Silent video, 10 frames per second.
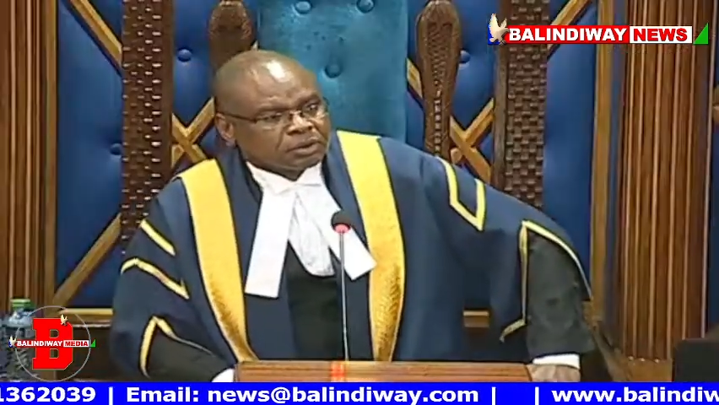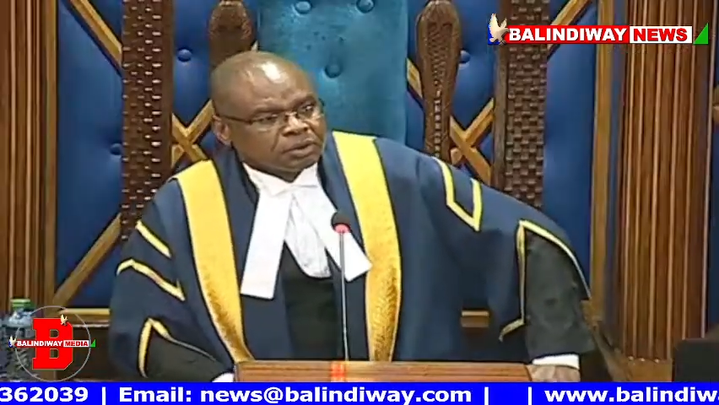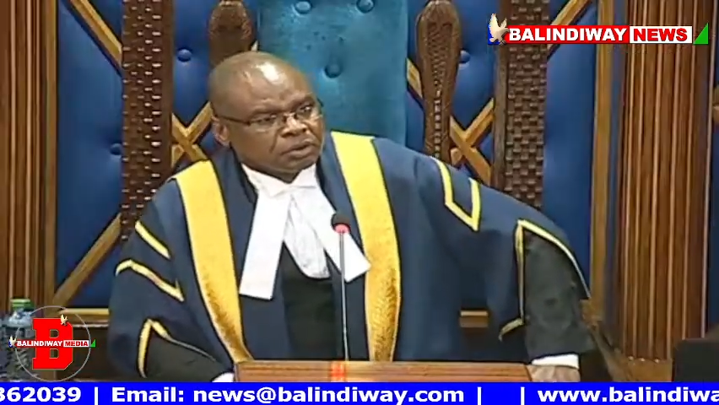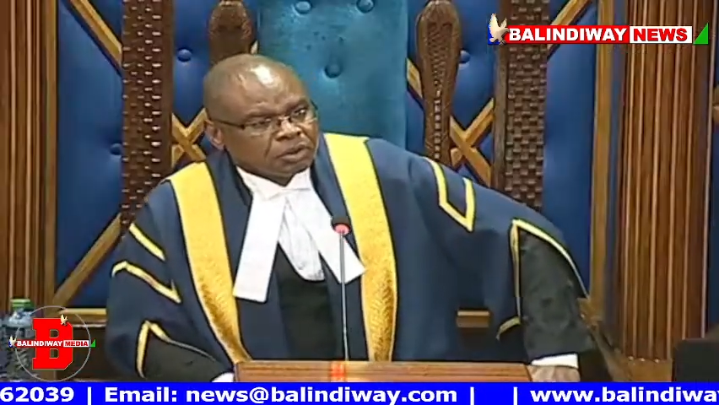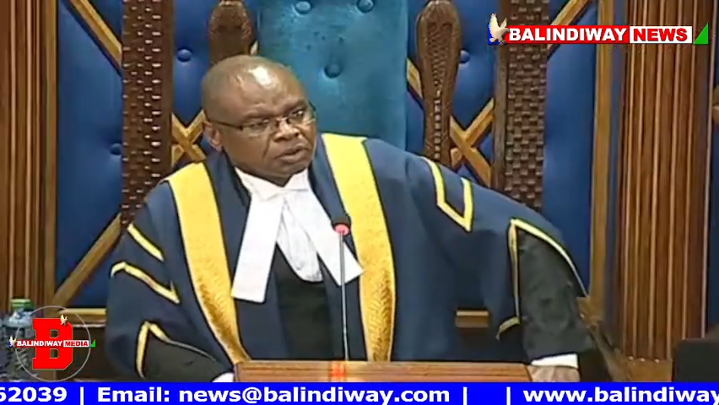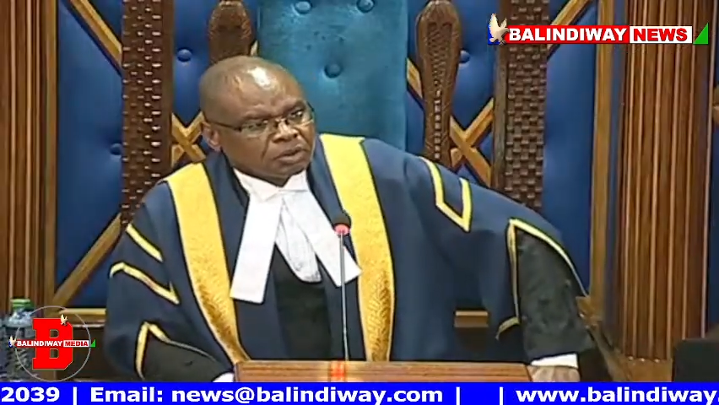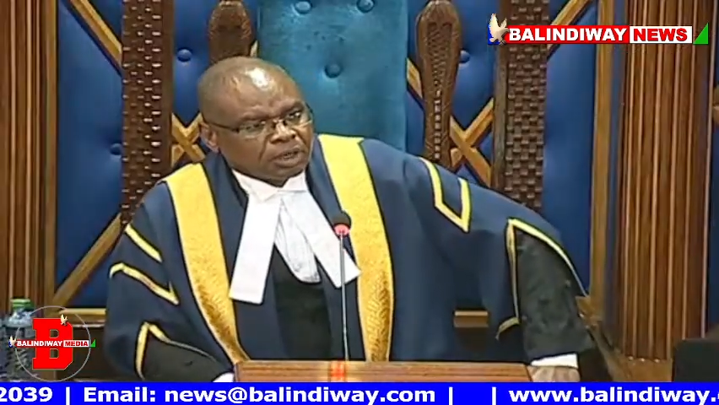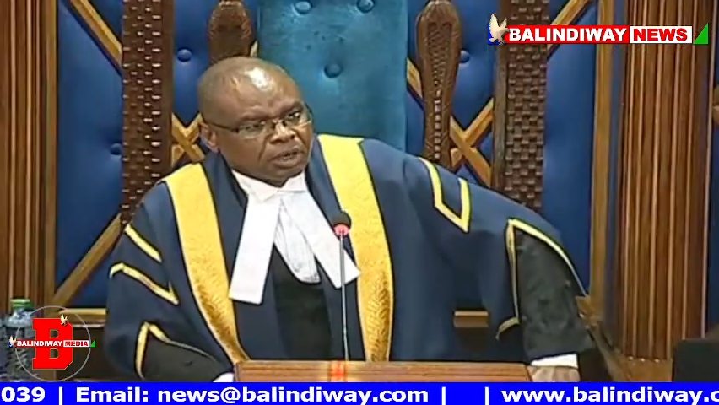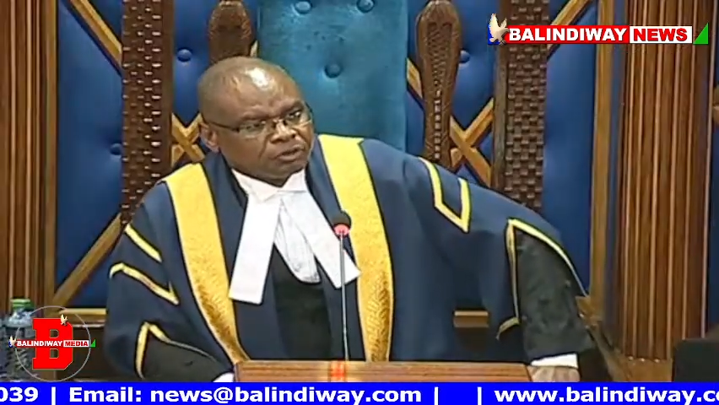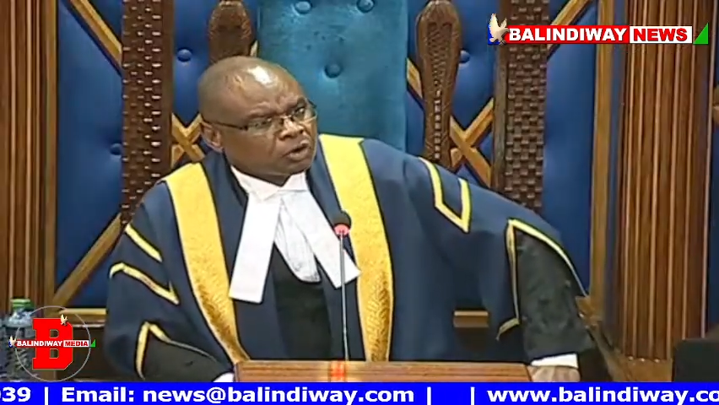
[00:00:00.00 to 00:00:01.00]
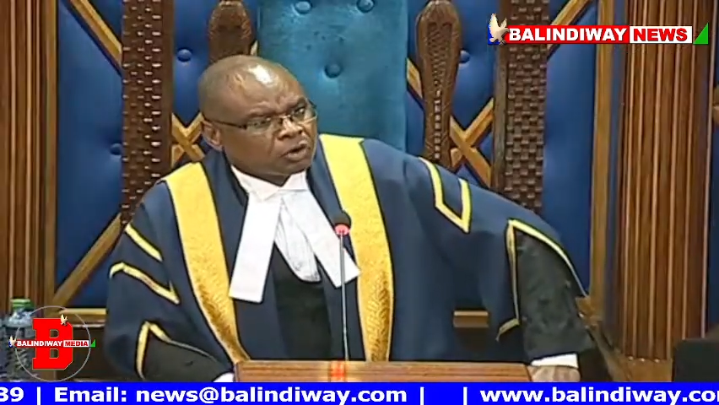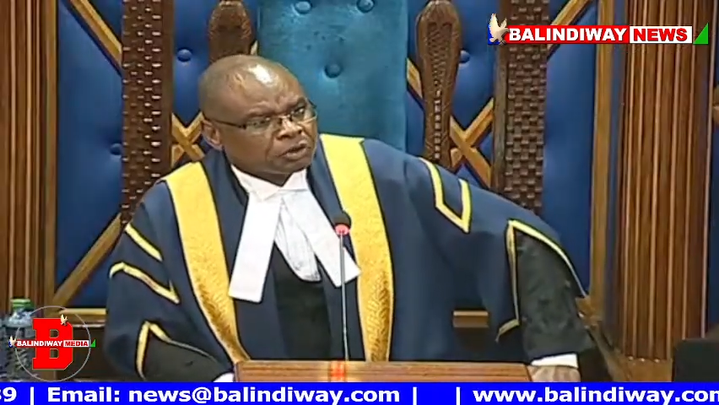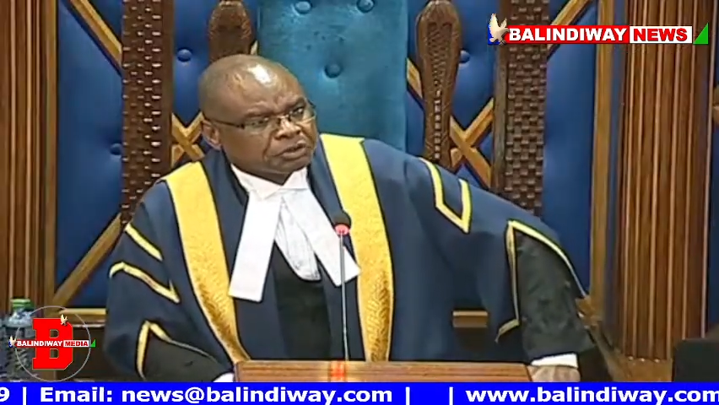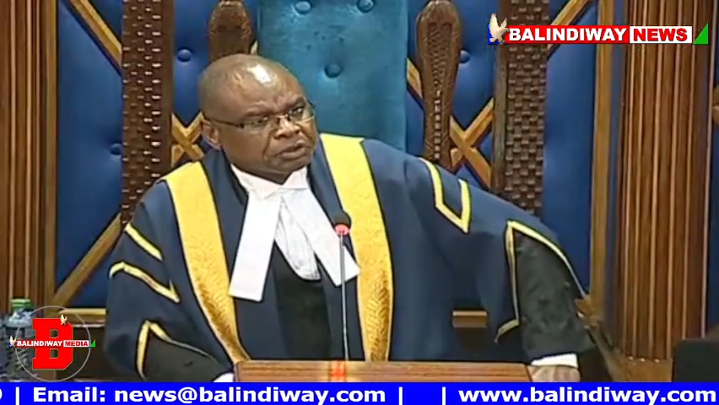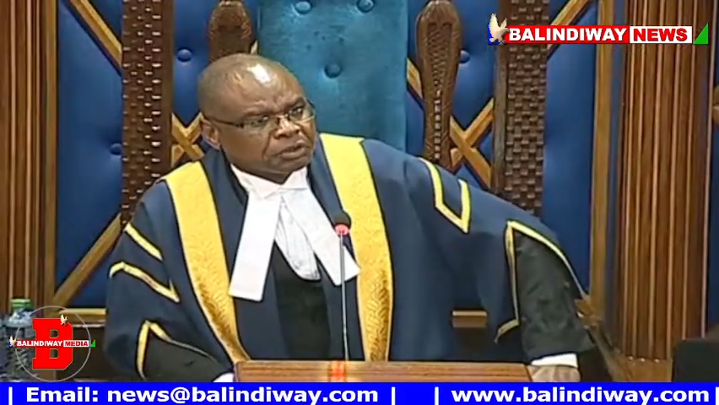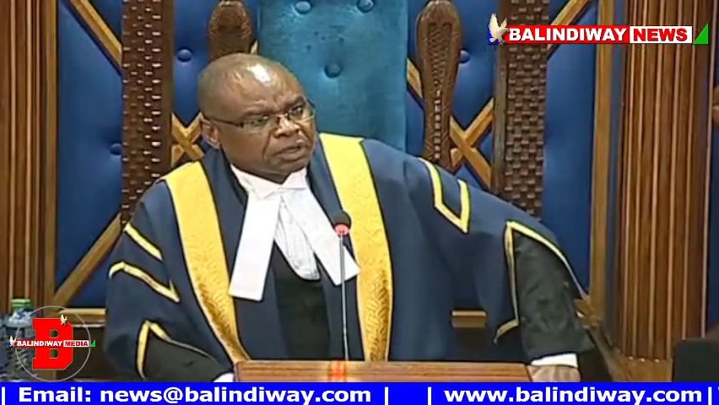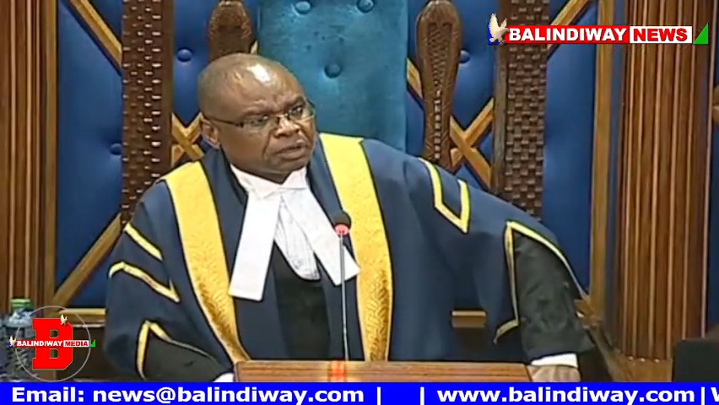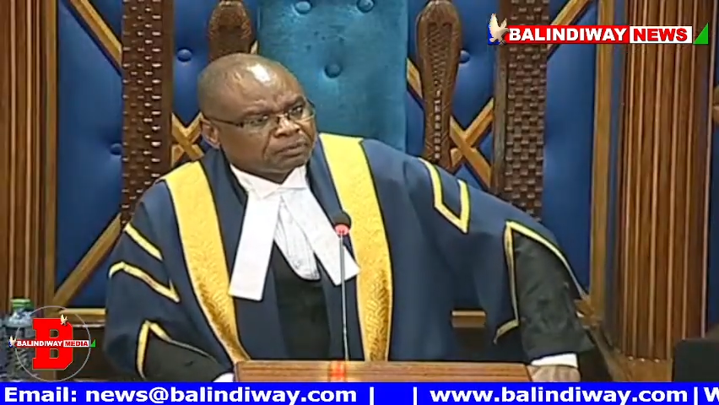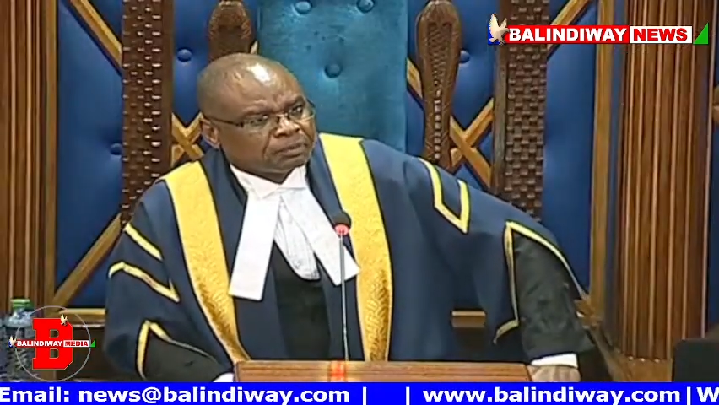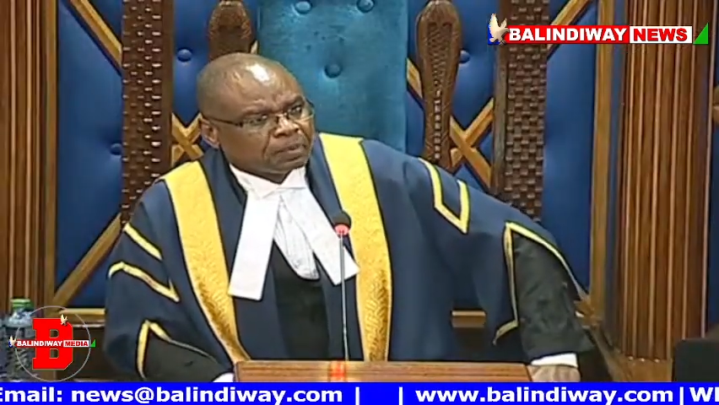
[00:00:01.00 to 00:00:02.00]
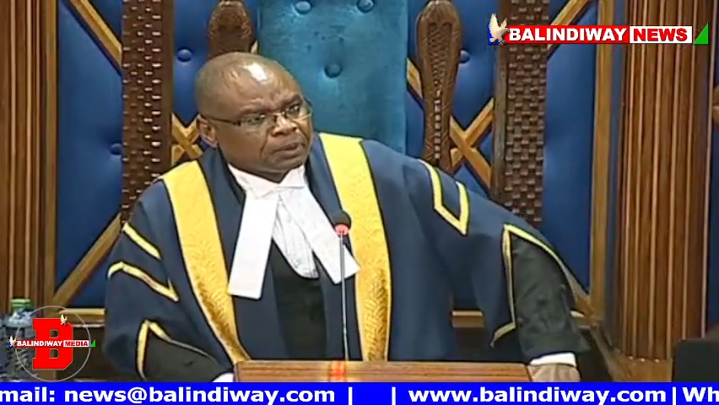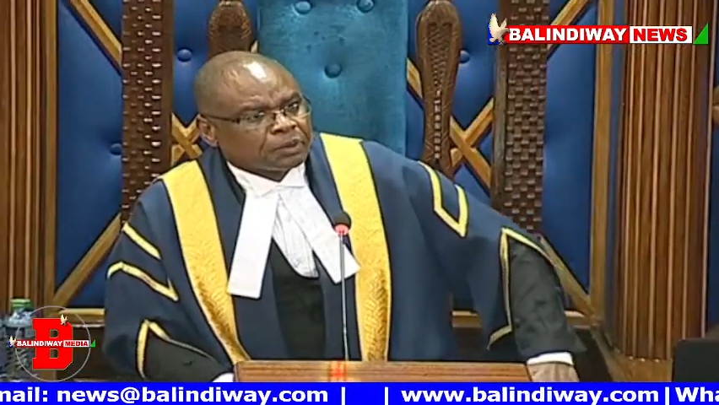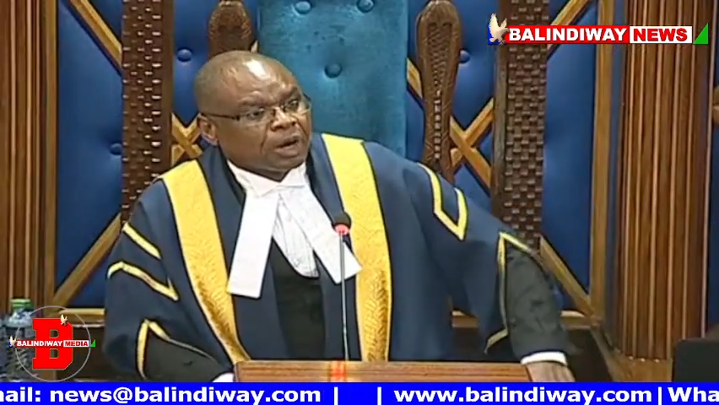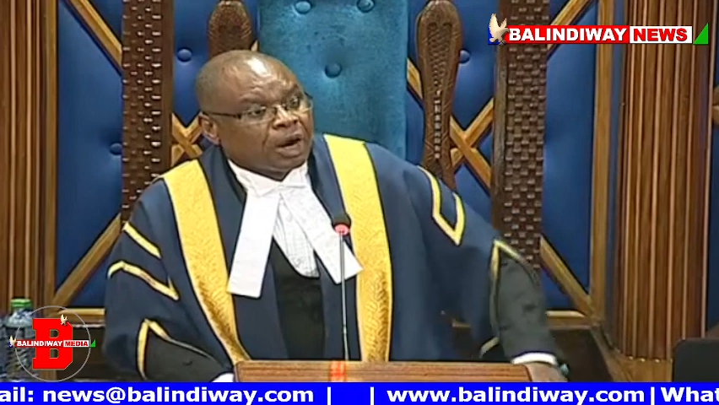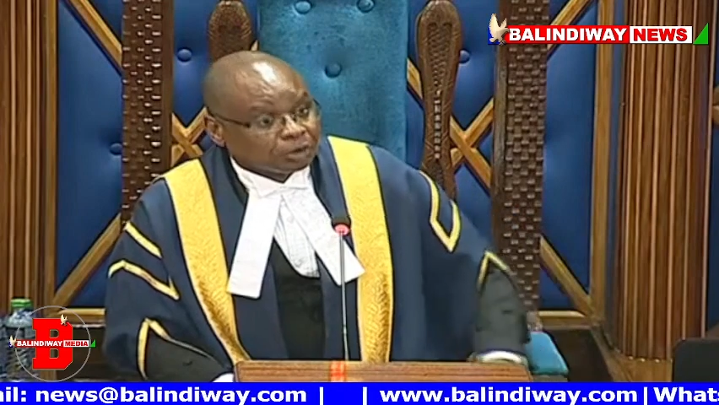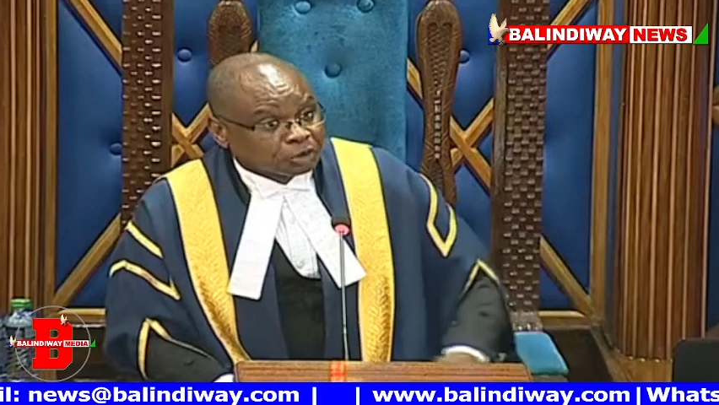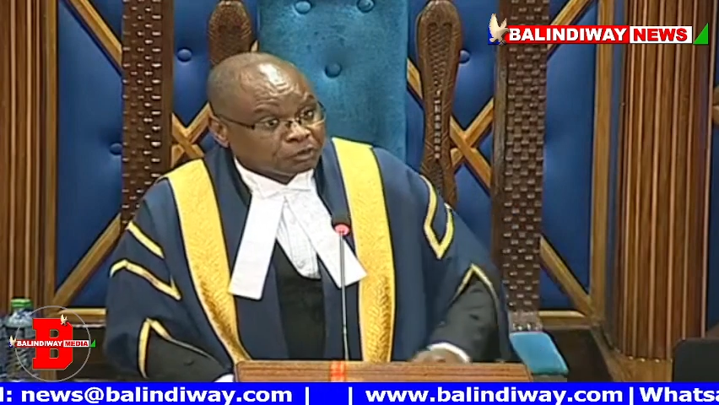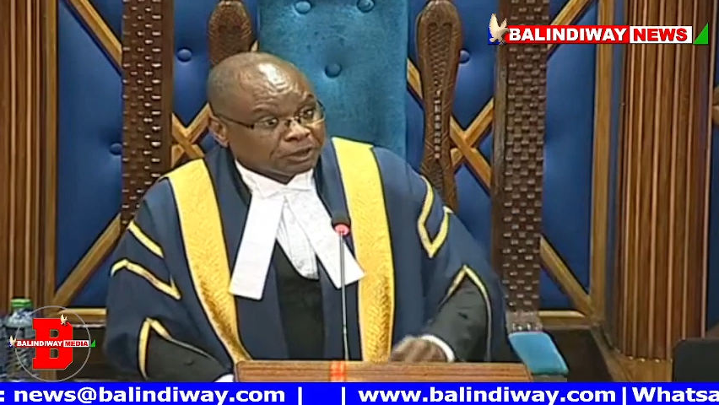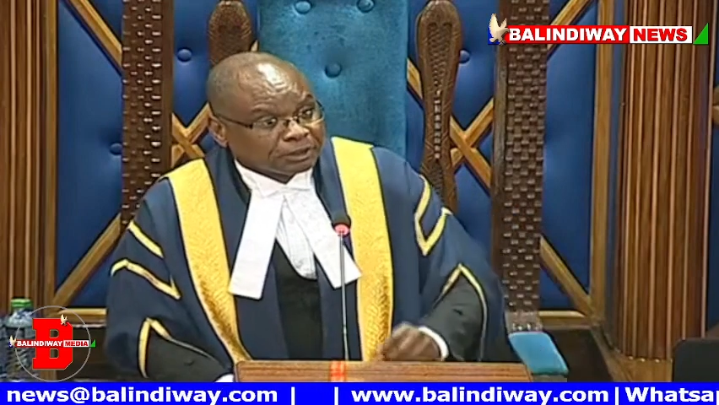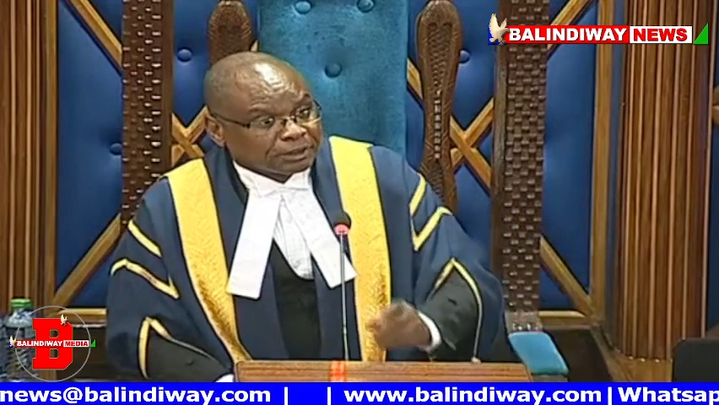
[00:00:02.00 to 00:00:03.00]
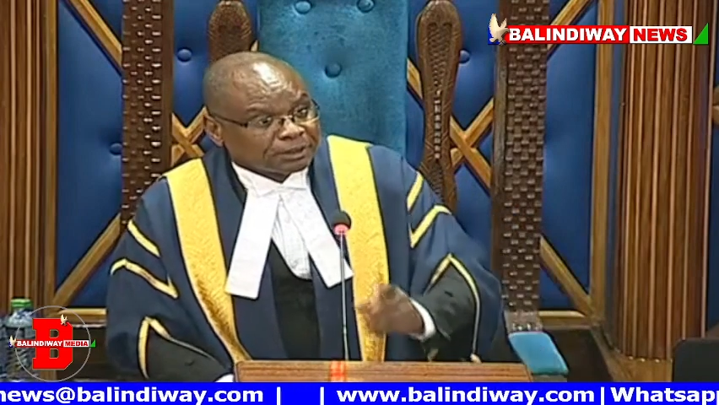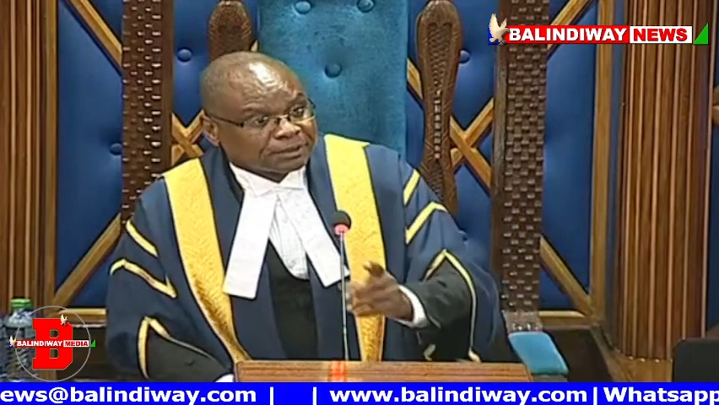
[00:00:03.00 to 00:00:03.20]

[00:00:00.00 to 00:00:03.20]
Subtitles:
you know, I've not called you up. You're out of order.